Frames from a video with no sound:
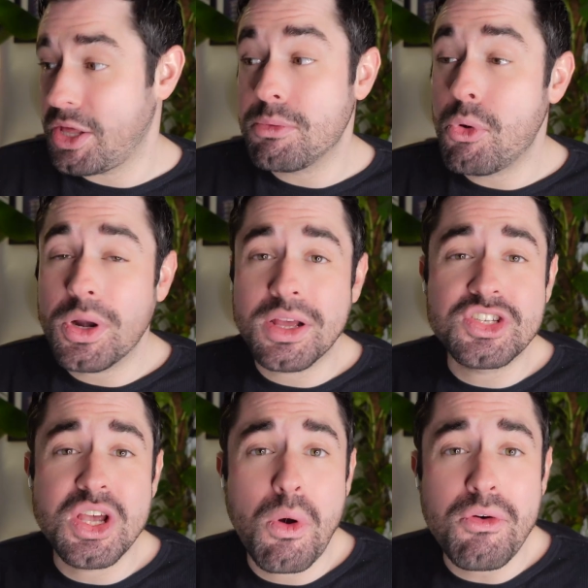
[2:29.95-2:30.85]
And the morning
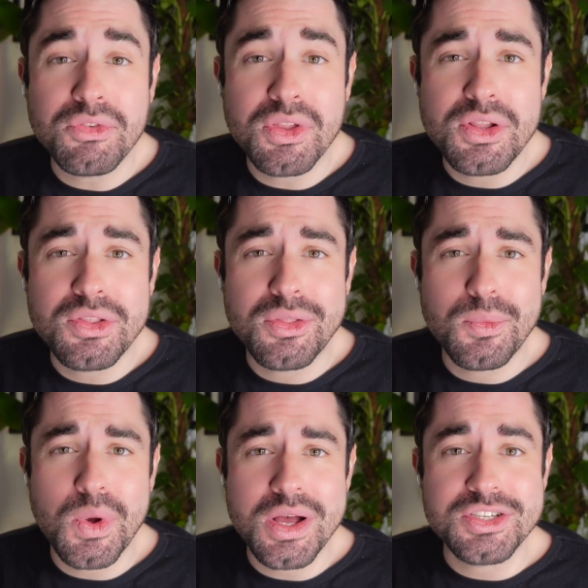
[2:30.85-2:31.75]
is so often the
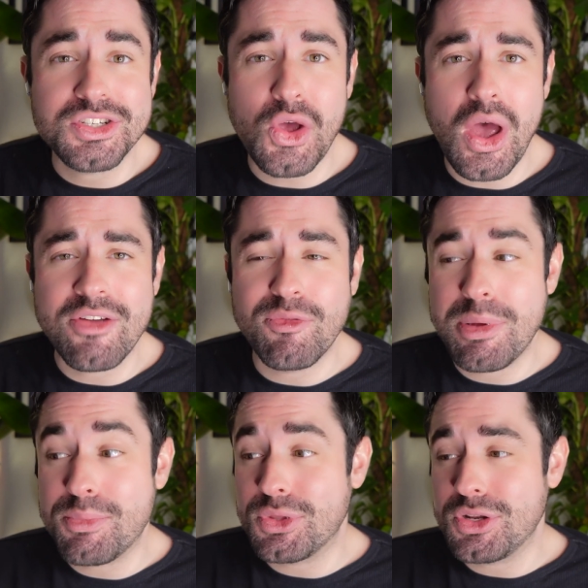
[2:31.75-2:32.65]
worst time for
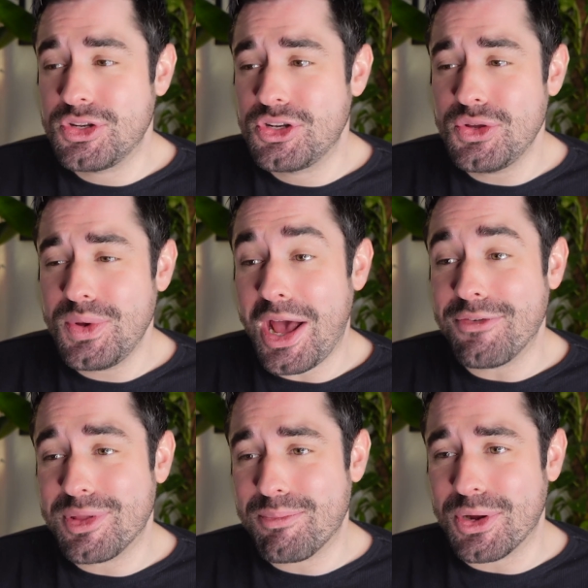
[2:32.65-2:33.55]
people that do
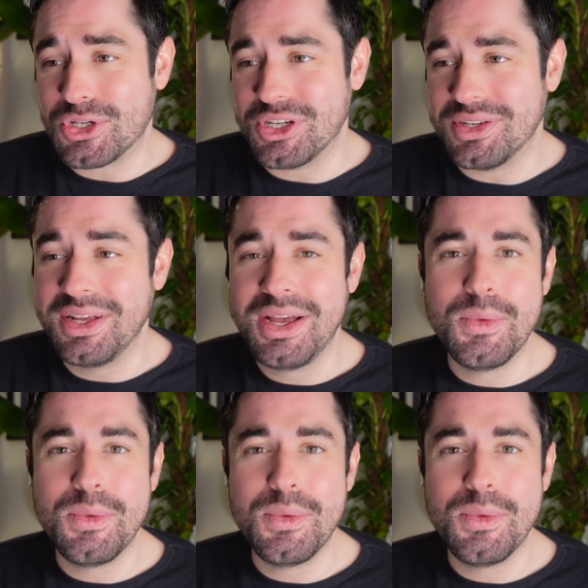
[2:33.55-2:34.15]
have depression.